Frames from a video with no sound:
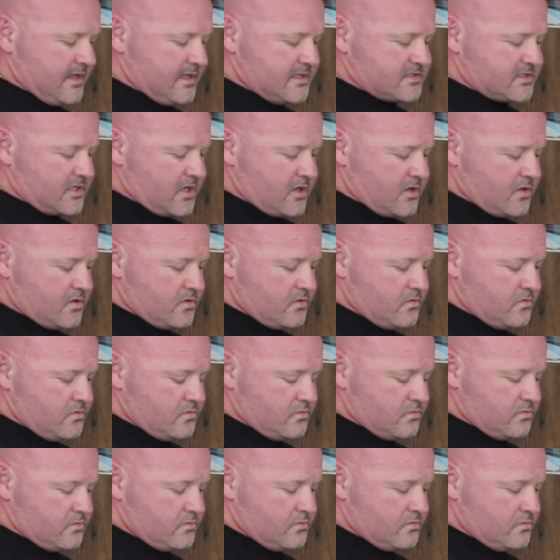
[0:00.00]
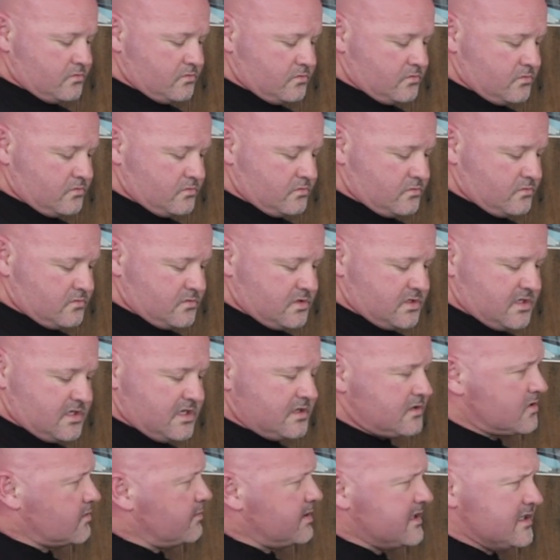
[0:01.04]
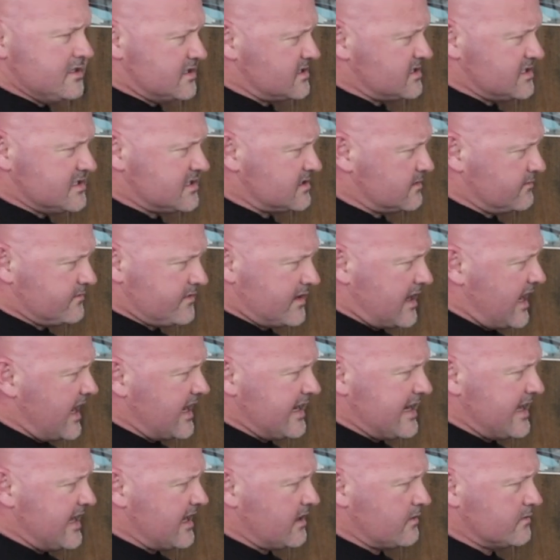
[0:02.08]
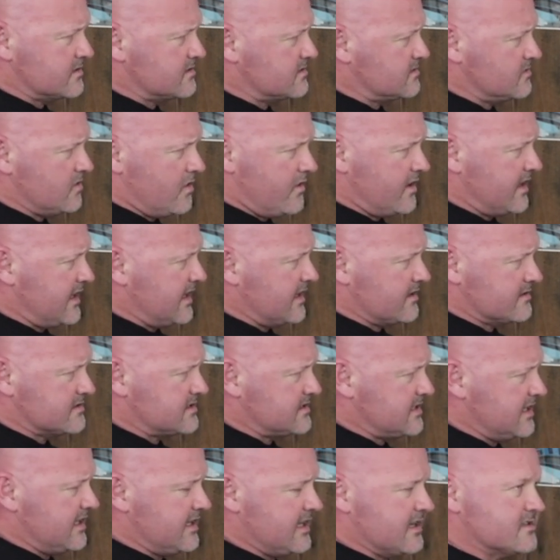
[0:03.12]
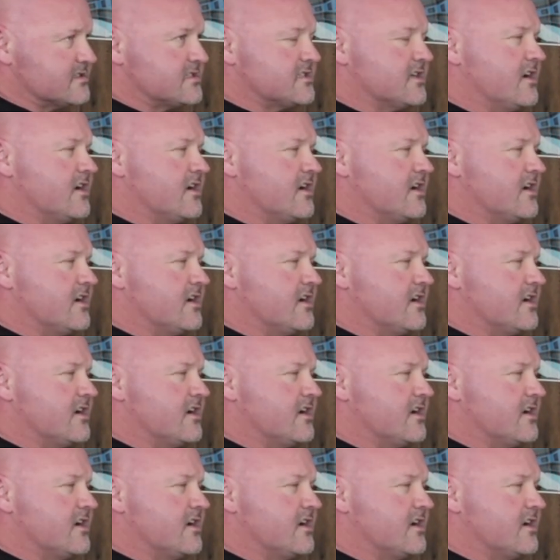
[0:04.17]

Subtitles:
So it could be in your system for 8 hours, 9 hours, 10 hours.